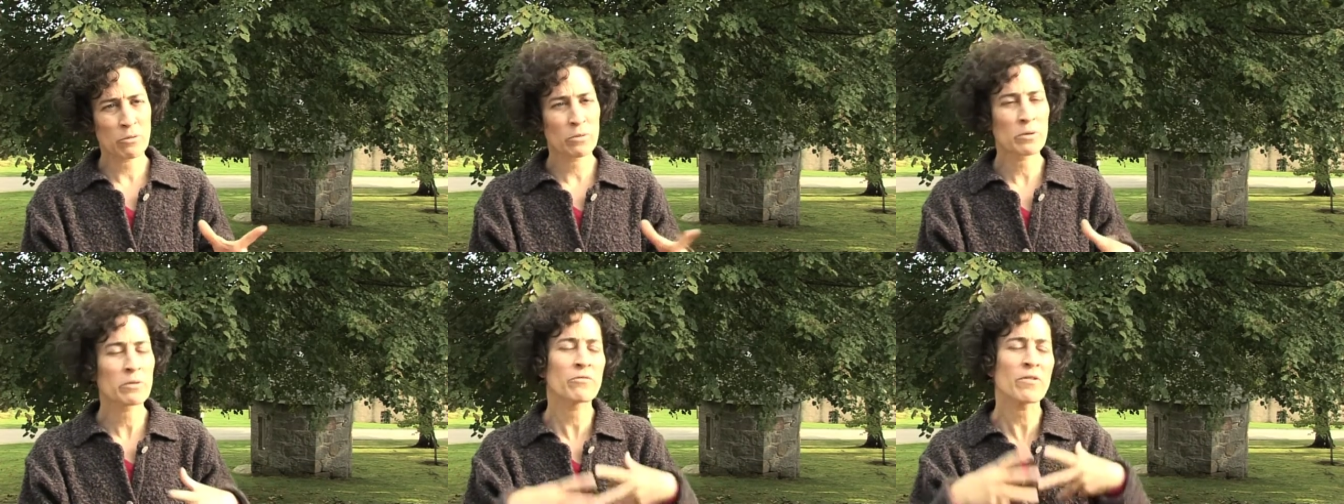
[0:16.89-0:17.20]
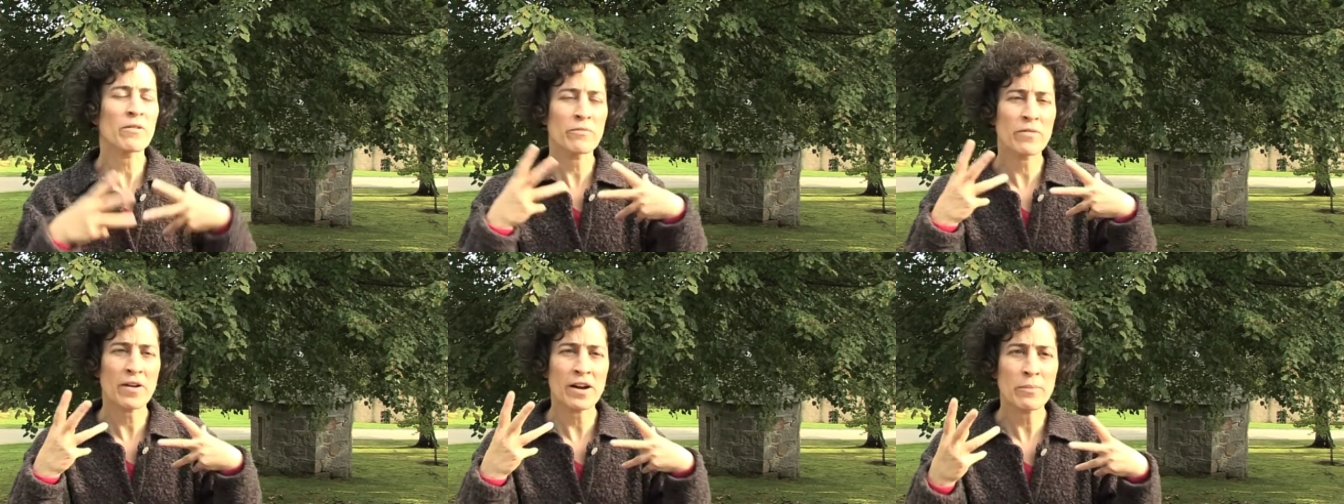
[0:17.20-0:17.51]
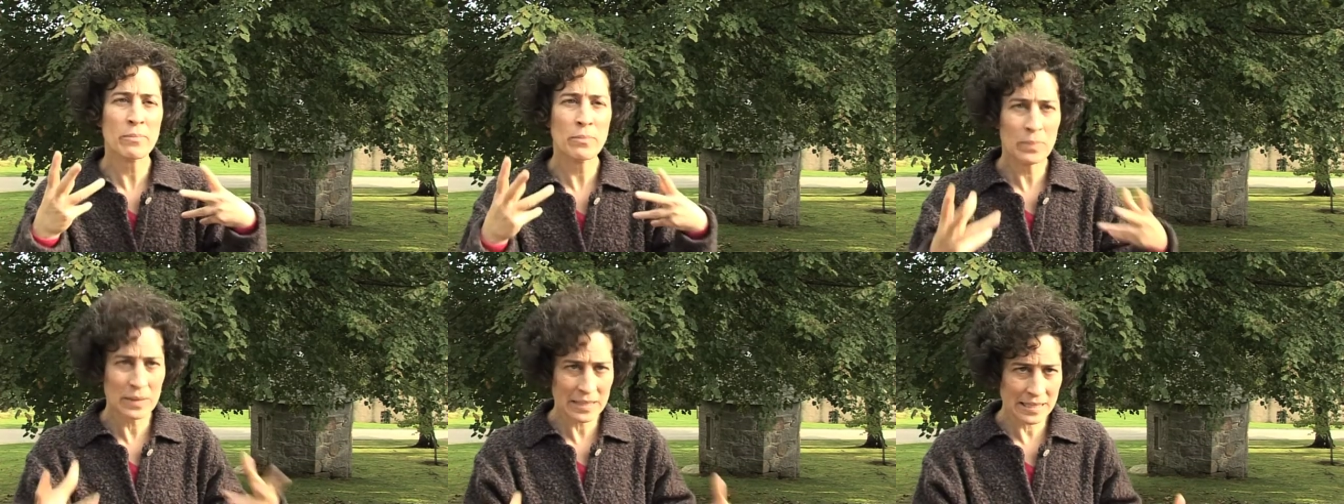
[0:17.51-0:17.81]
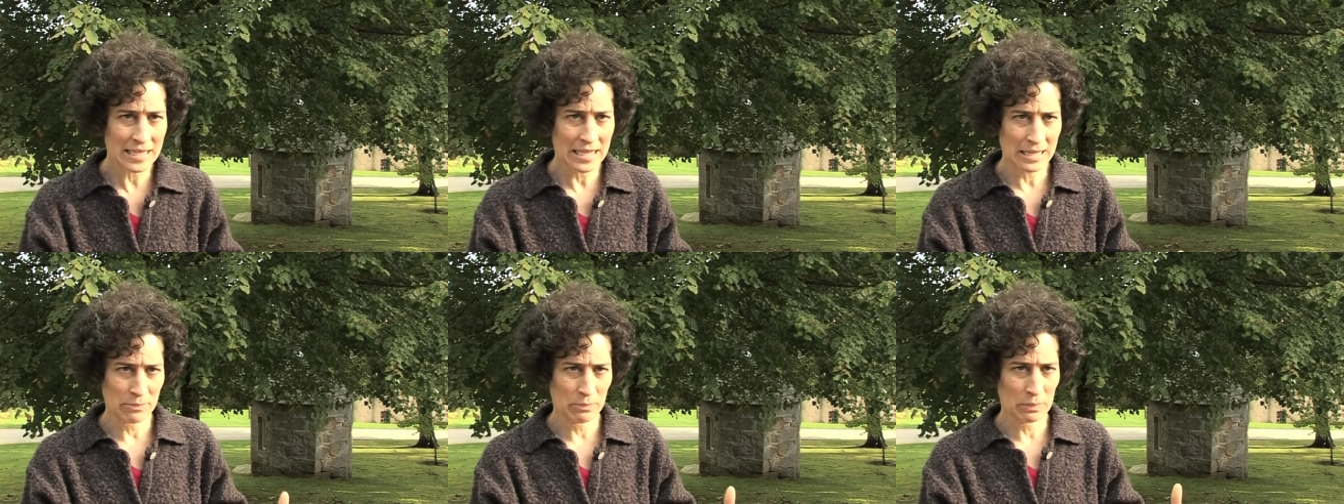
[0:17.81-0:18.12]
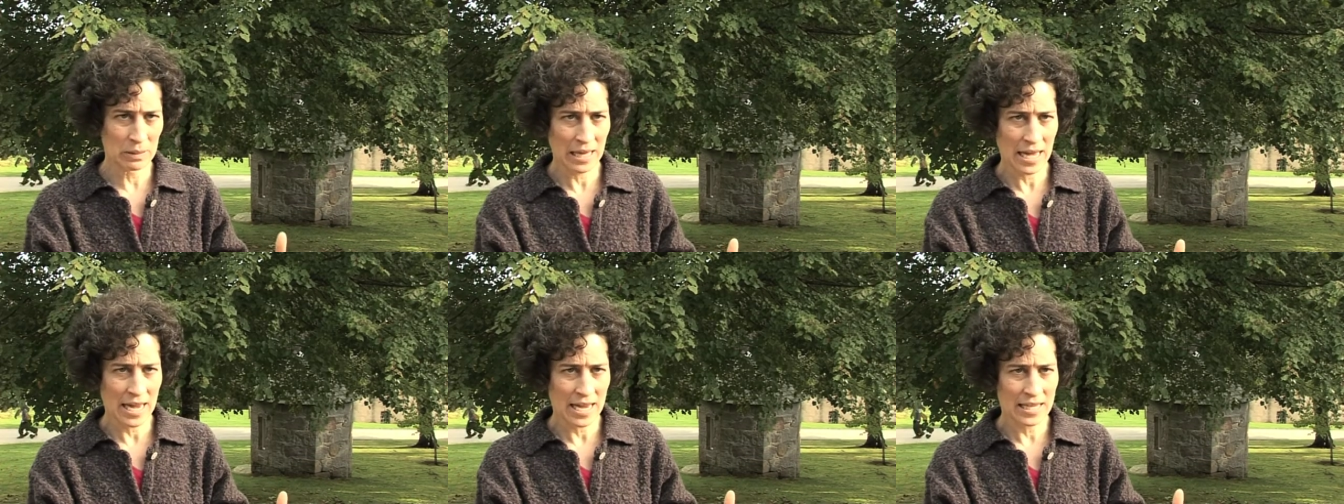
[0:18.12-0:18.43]
It would have been a very busy
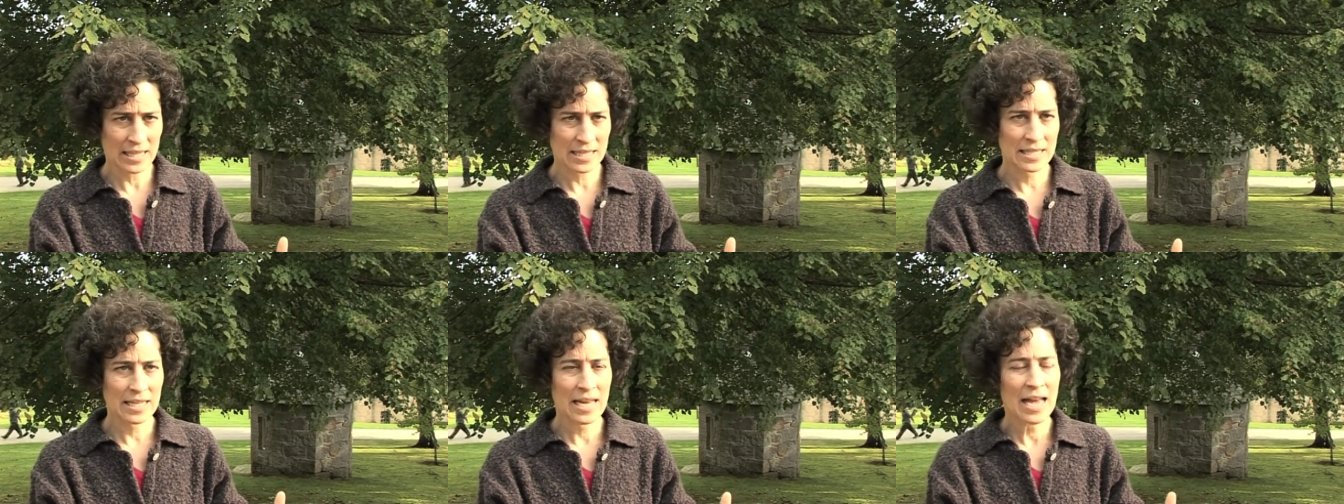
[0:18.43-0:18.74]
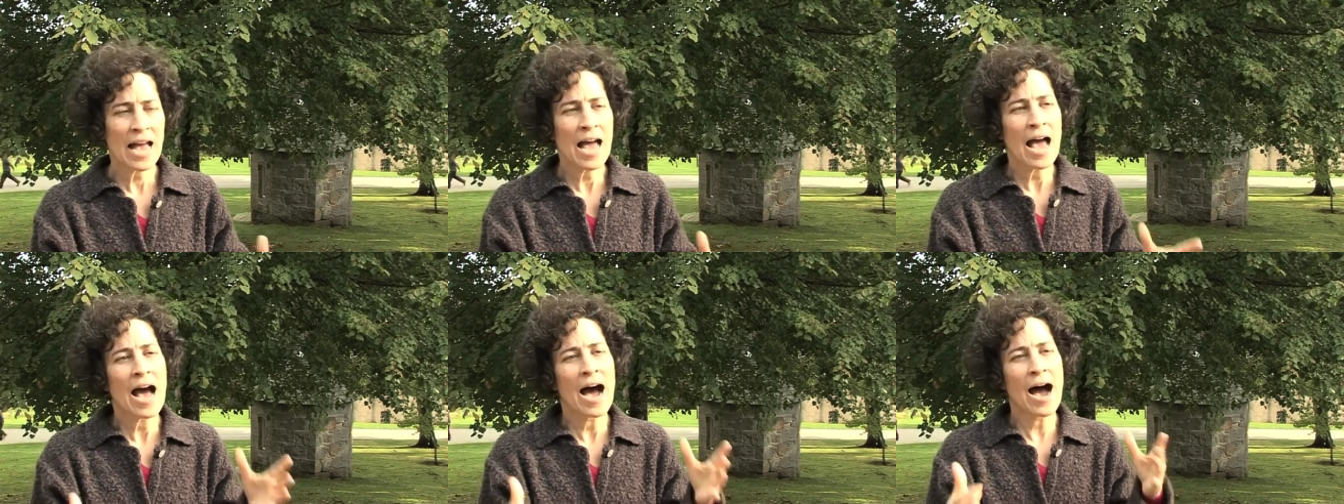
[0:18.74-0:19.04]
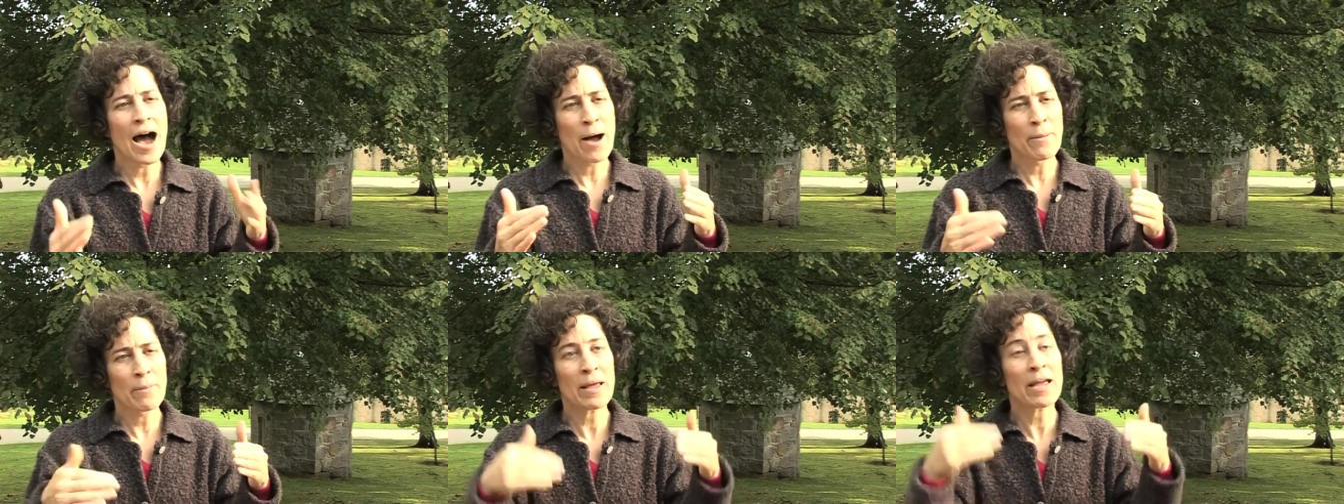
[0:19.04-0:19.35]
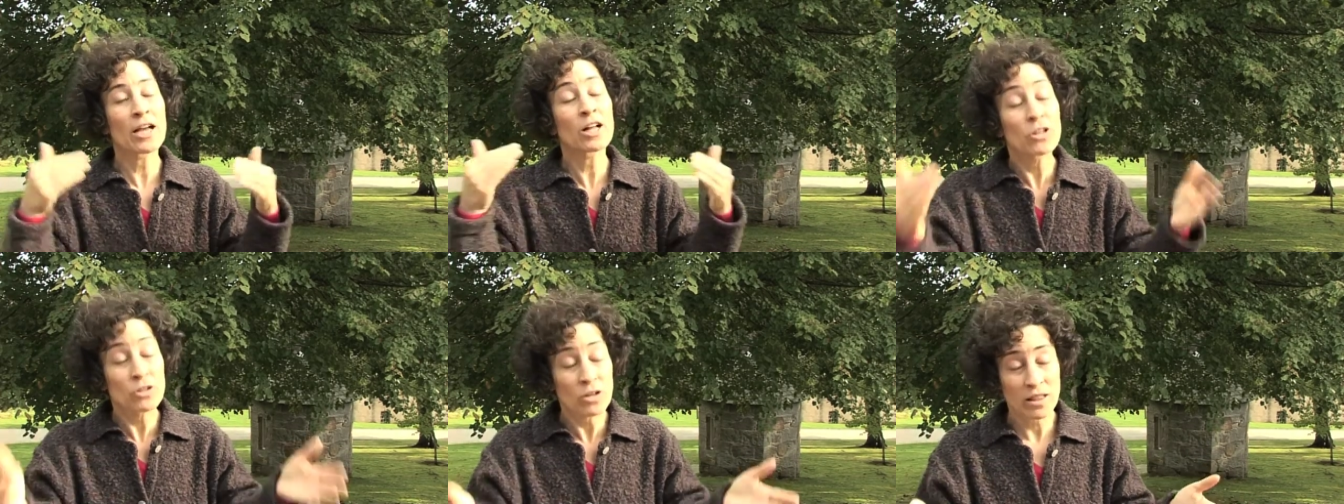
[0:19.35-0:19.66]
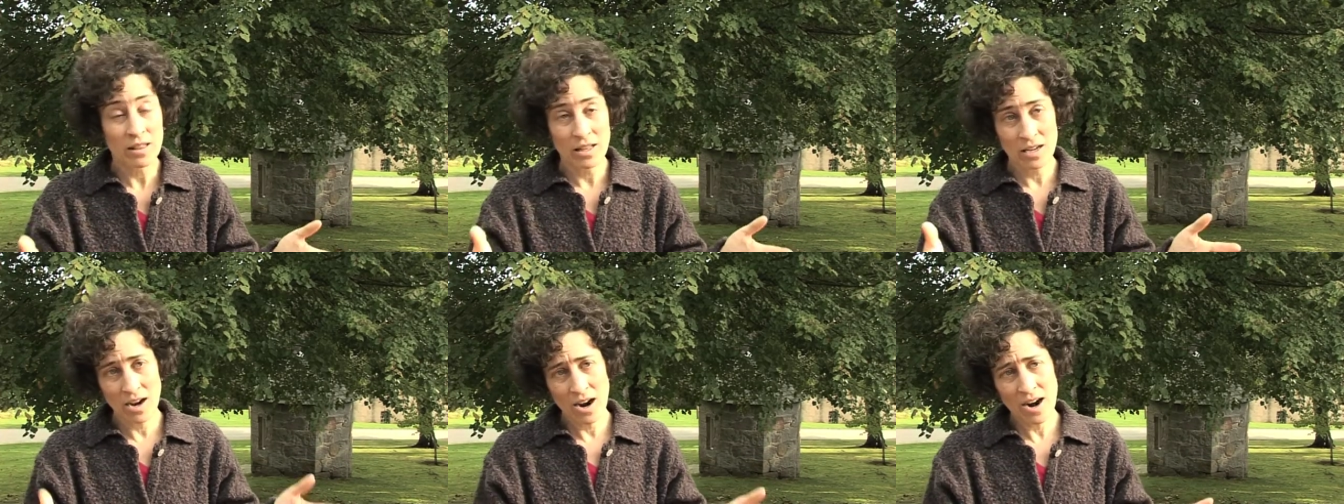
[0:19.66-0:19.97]
place,
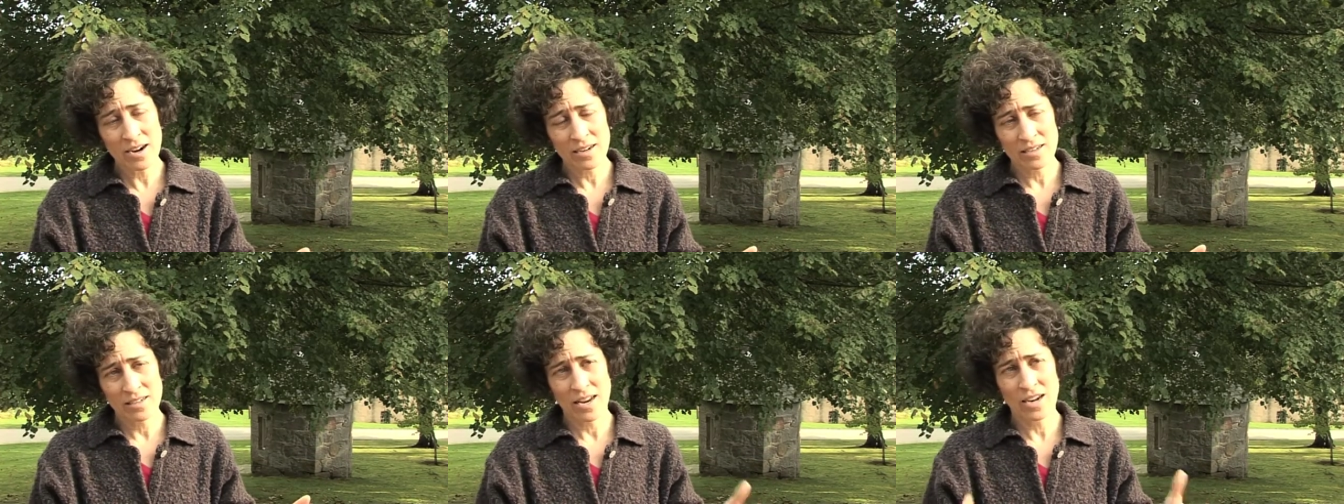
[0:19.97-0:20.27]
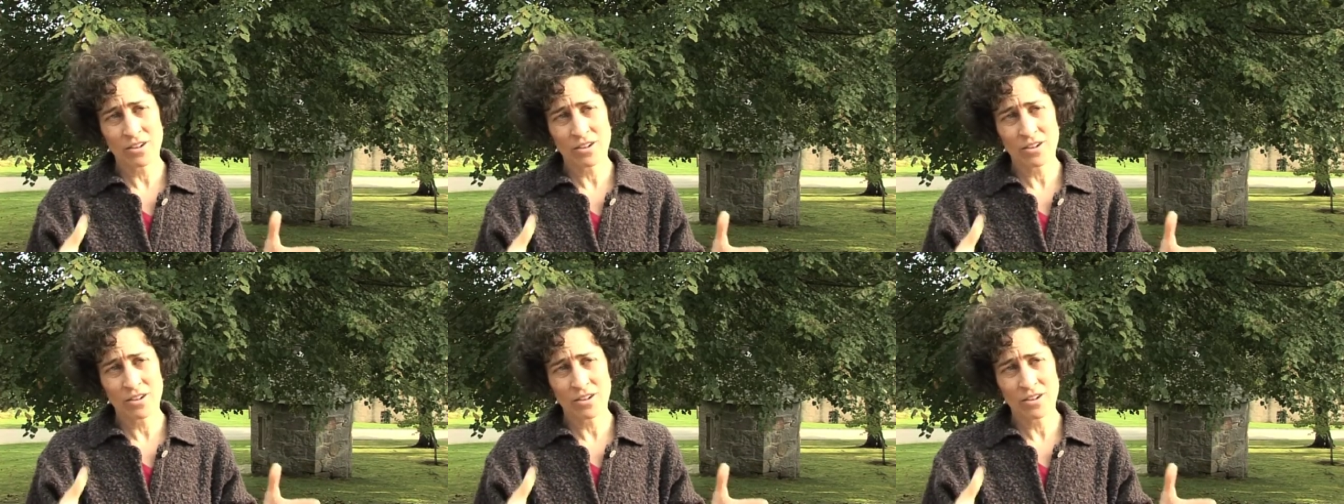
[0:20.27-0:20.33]
including the garden.